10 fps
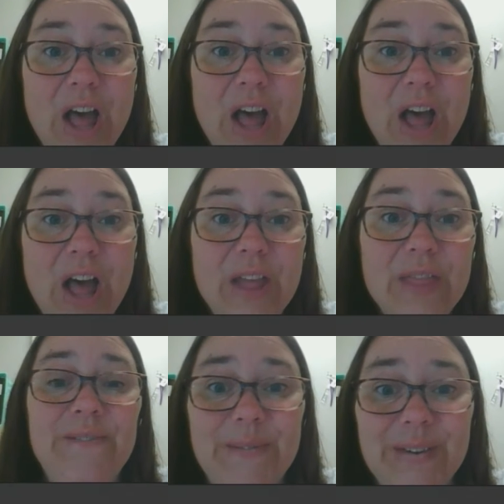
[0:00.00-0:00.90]
The
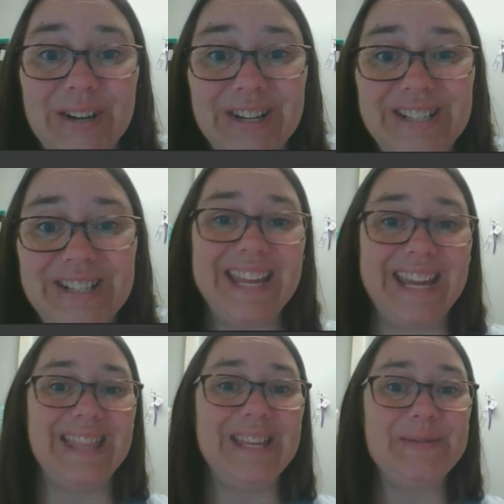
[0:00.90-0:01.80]
first
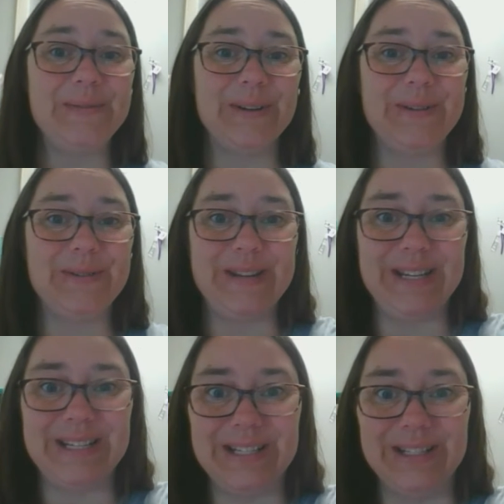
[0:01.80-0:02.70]
thing that we're
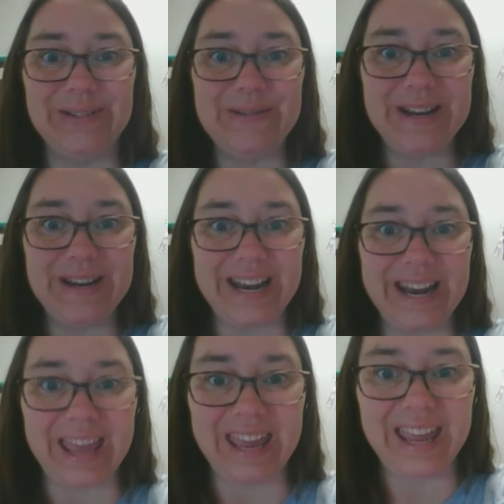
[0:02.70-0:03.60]
going to do
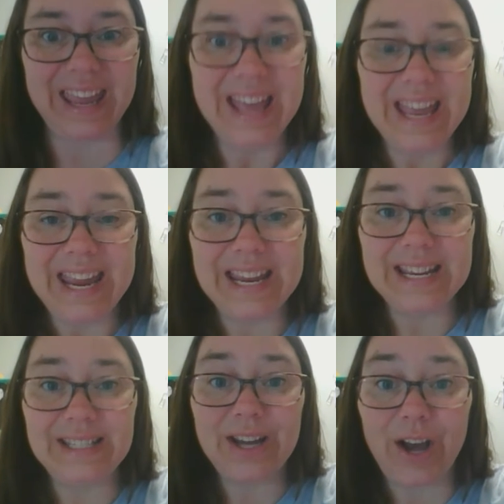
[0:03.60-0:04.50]
today
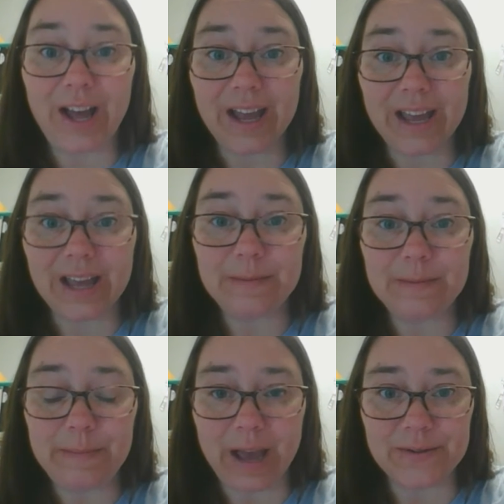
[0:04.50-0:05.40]
is talk
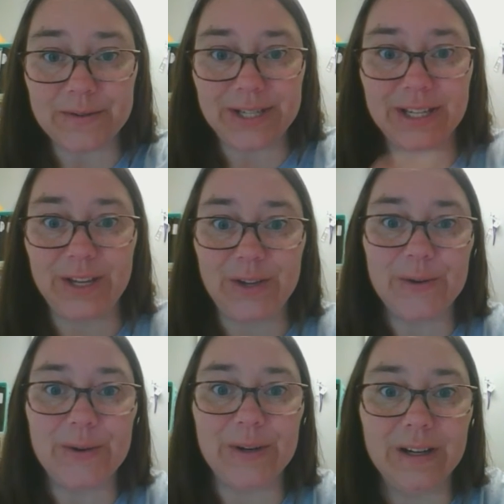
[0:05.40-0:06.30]
about
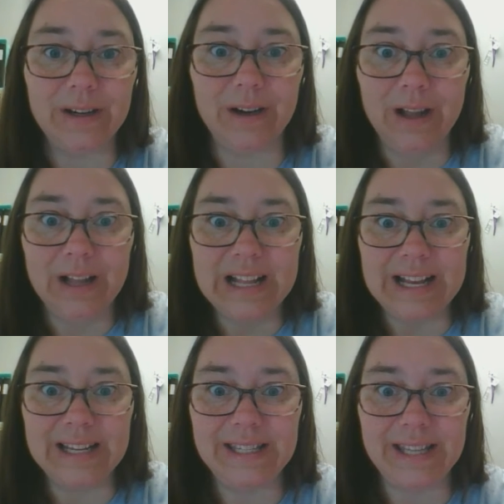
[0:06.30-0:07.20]
your
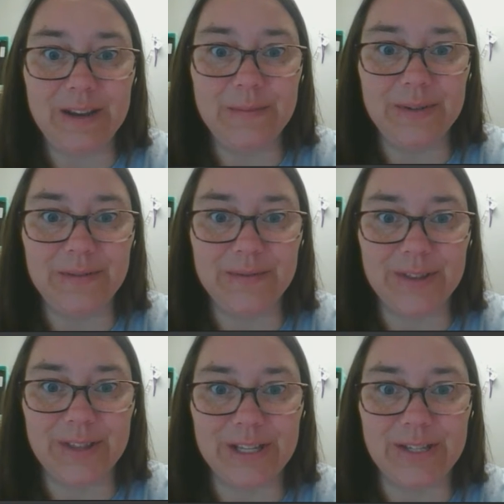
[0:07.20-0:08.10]
assignment
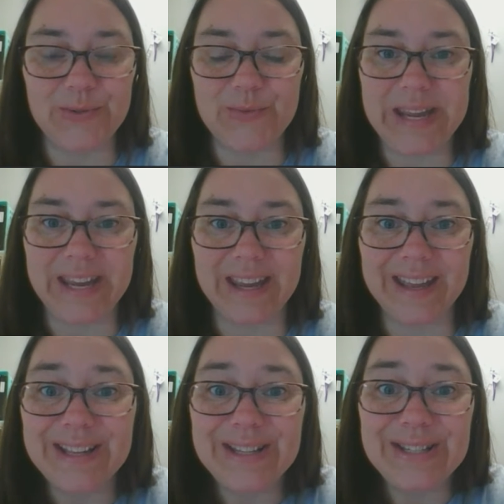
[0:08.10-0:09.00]
for this week.
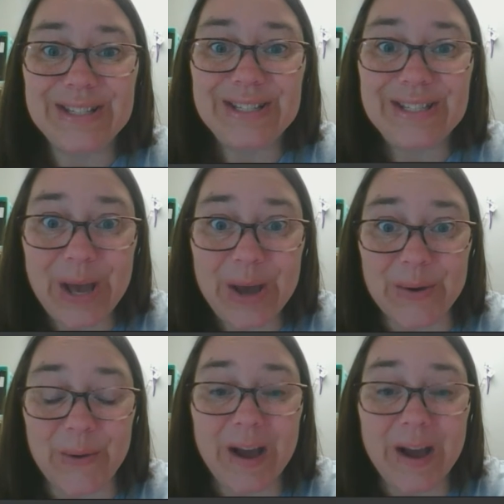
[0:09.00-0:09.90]
So,